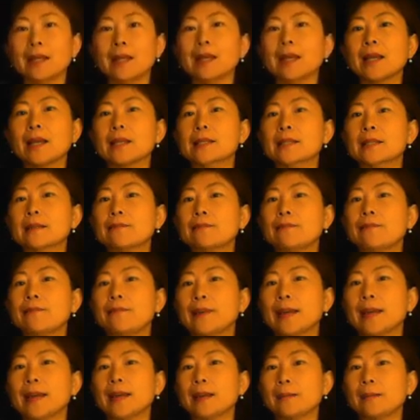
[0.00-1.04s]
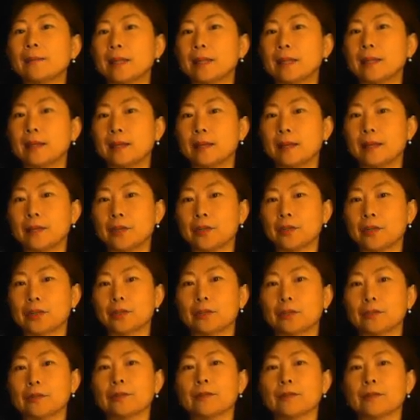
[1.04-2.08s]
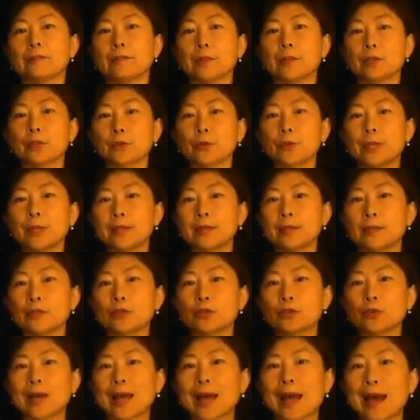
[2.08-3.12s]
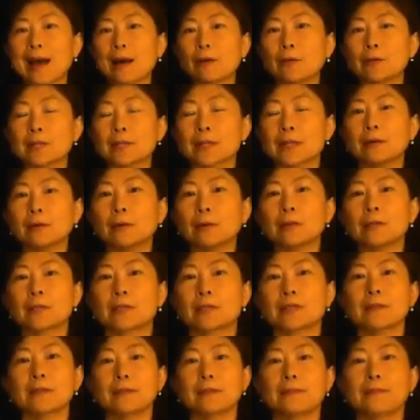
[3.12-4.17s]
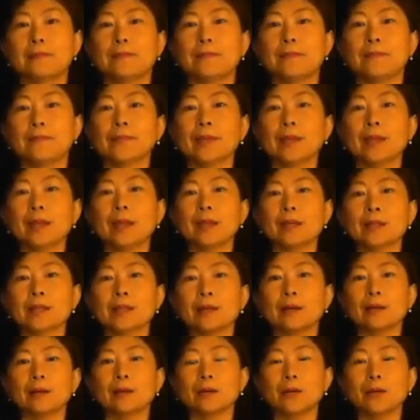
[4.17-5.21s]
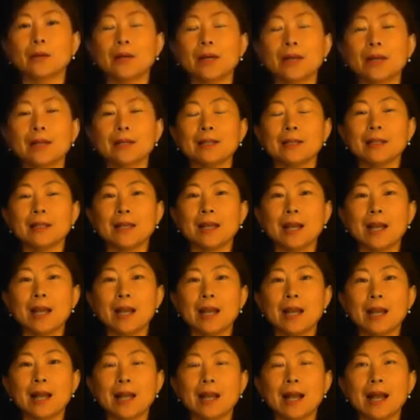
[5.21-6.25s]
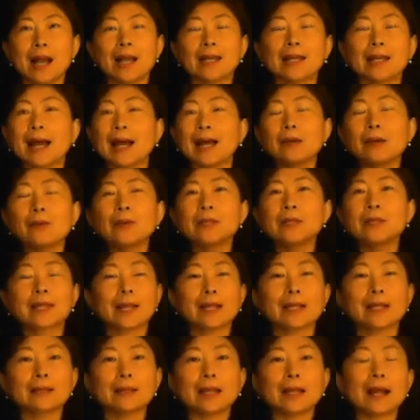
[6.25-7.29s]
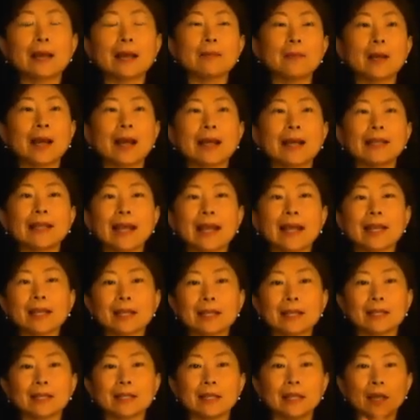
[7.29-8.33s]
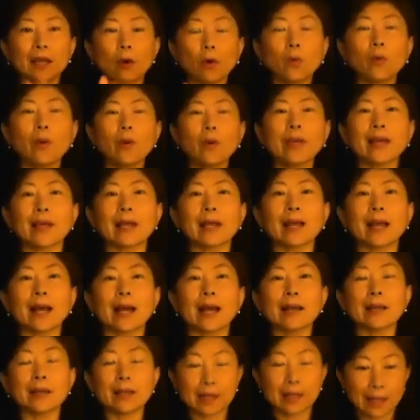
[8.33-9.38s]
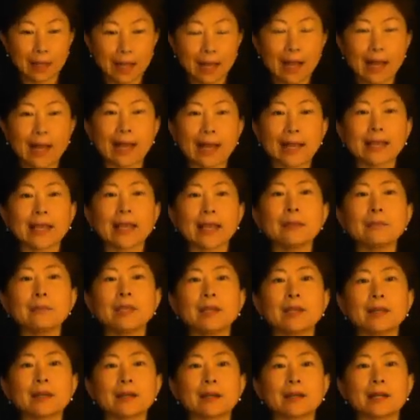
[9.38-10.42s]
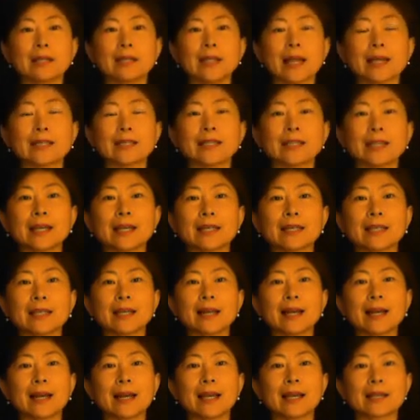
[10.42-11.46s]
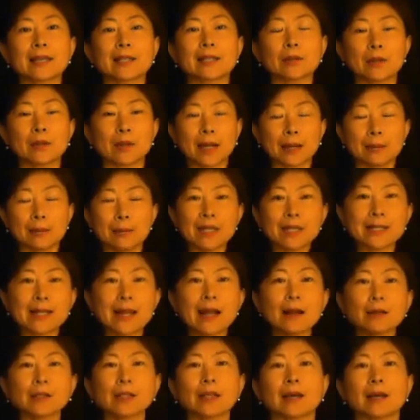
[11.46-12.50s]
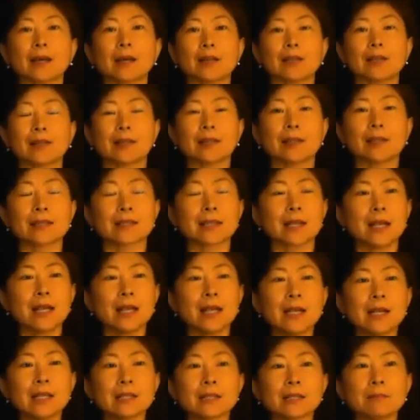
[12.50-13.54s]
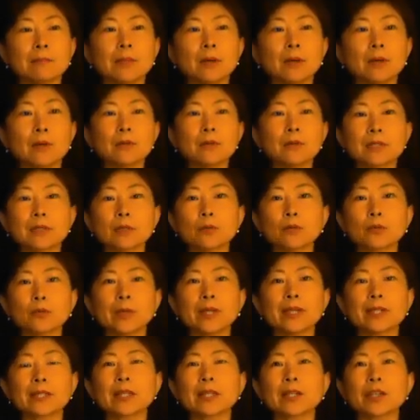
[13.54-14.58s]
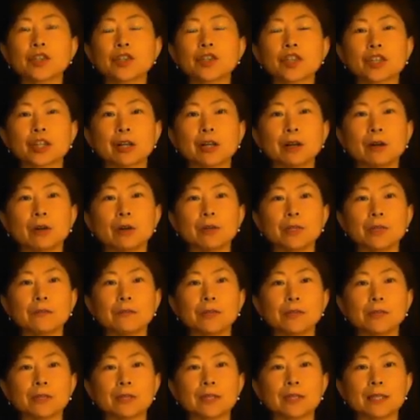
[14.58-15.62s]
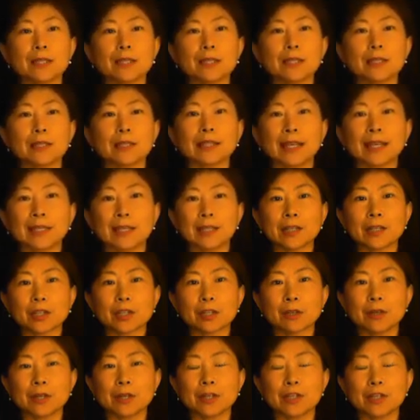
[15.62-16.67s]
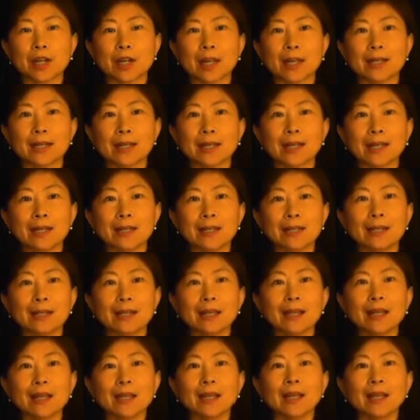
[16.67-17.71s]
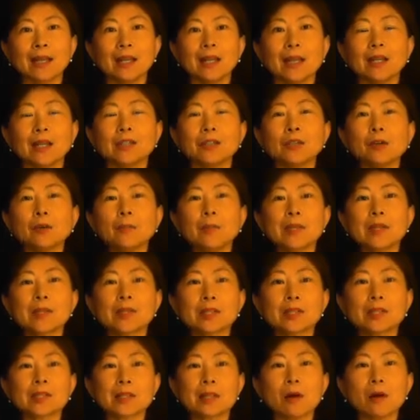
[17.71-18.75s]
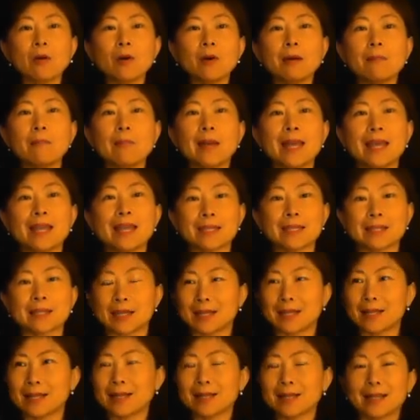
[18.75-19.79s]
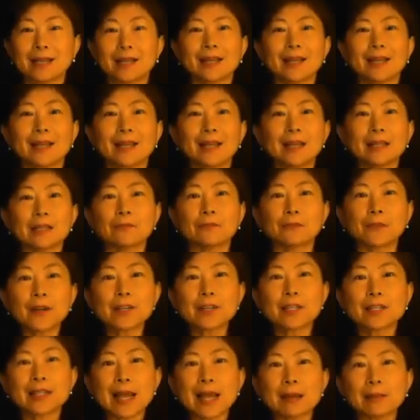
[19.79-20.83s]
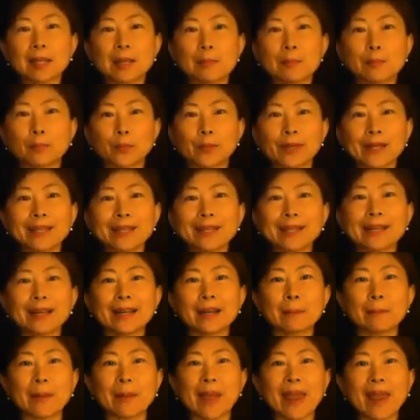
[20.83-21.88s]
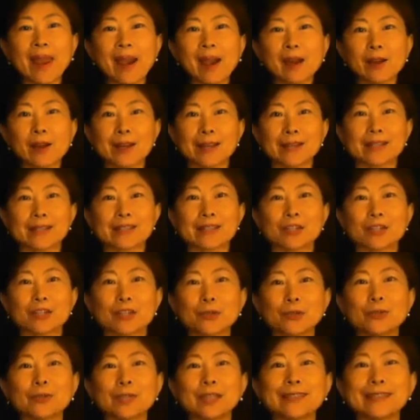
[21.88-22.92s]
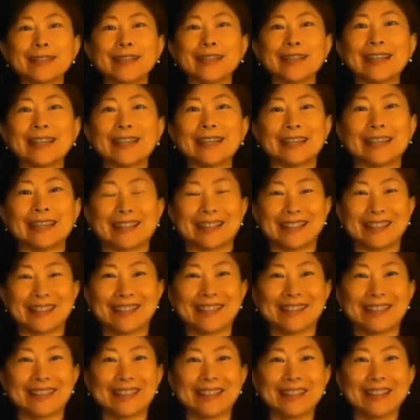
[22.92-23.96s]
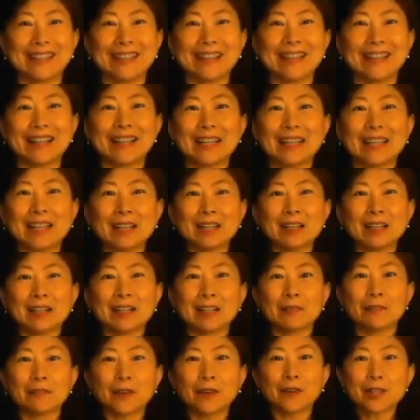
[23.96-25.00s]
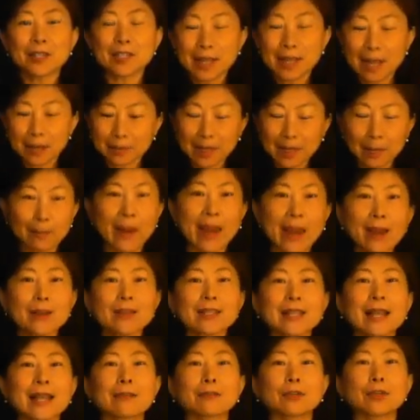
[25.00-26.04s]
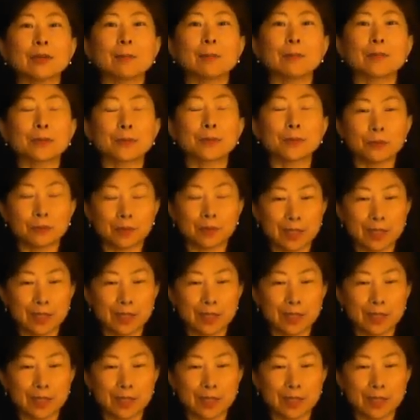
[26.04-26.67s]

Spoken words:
It's a family issue between the two households. So, and I was kind of, like Hui, I came here in 1999, so I missed out a lot of things. The most recent show, if you see the dating show in China, you'll be so amazed. The first step, they bring their parents to the dating. First step, their parents have to approve